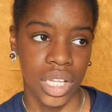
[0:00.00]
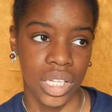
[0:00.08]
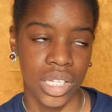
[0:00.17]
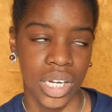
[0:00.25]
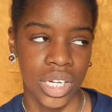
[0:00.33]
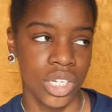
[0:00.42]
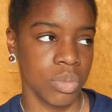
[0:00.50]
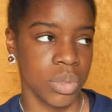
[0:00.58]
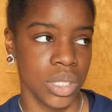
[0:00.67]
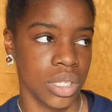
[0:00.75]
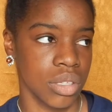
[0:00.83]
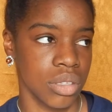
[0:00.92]
today should be
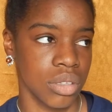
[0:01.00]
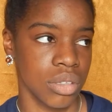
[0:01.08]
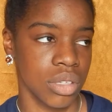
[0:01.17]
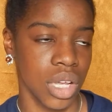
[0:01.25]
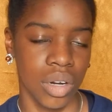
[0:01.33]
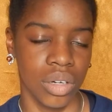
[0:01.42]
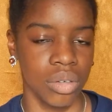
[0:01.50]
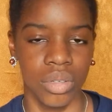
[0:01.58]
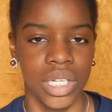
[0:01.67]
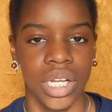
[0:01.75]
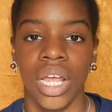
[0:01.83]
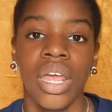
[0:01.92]
the I don't know what
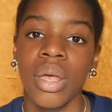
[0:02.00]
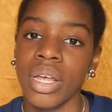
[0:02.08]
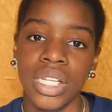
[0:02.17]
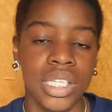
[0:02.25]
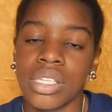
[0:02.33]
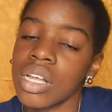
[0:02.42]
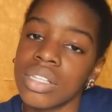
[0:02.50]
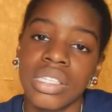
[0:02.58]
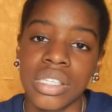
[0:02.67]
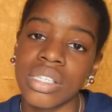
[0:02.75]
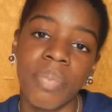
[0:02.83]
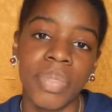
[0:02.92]
day. It's
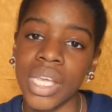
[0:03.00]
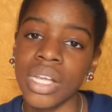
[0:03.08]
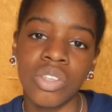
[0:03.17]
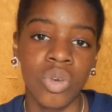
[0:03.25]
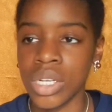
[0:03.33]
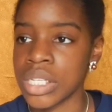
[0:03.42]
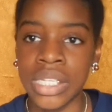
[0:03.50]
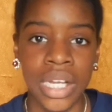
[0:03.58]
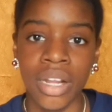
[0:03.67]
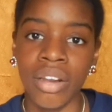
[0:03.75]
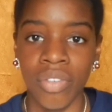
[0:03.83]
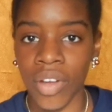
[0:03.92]
something towards the
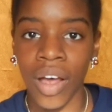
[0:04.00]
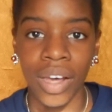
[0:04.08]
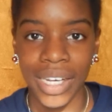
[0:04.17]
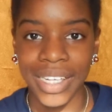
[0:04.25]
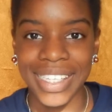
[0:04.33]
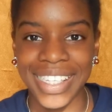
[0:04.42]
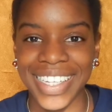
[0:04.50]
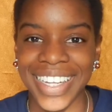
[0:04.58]
end of August,